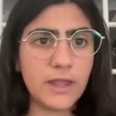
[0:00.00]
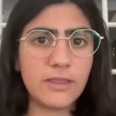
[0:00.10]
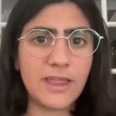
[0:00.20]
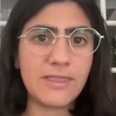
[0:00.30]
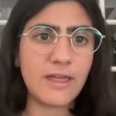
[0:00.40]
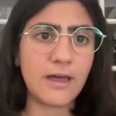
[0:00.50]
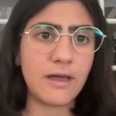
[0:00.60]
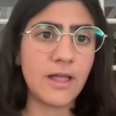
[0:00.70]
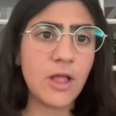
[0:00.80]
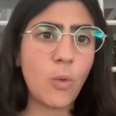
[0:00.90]
And then
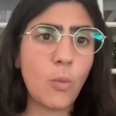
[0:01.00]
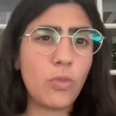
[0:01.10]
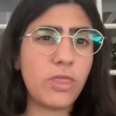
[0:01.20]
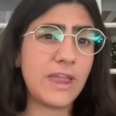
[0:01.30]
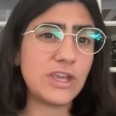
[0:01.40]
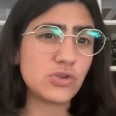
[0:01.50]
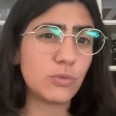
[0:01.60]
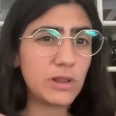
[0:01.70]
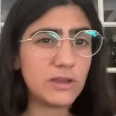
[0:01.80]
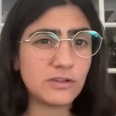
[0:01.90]
the
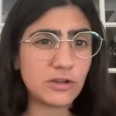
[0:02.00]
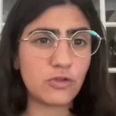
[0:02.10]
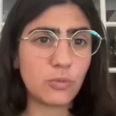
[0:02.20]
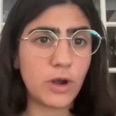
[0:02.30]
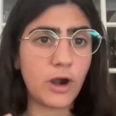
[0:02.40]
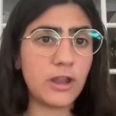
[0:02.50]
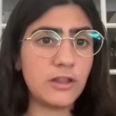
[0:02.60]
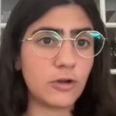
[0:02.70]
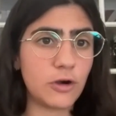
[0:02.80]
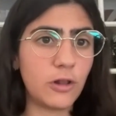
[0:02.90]
issue really starts when our
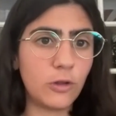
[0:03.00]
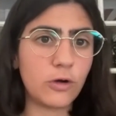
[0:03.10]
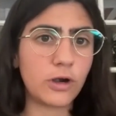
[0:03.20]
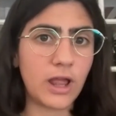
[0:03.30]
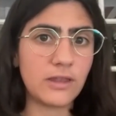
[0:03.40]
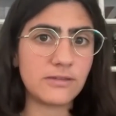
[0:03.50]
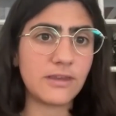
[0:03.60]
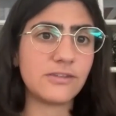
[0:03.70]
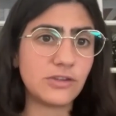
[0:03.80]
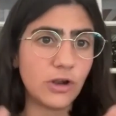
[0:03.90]
internal
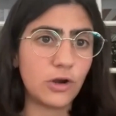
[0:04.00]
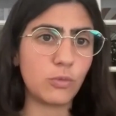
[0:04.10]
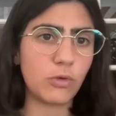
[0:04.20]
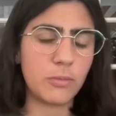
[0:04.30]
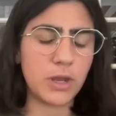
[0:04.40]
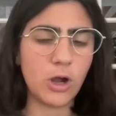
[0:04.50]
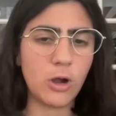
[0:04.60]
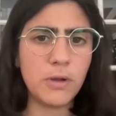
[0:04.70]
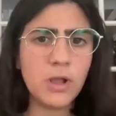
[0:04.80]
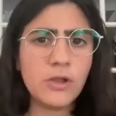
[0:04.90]
organs start warming
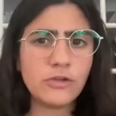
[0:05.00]
up.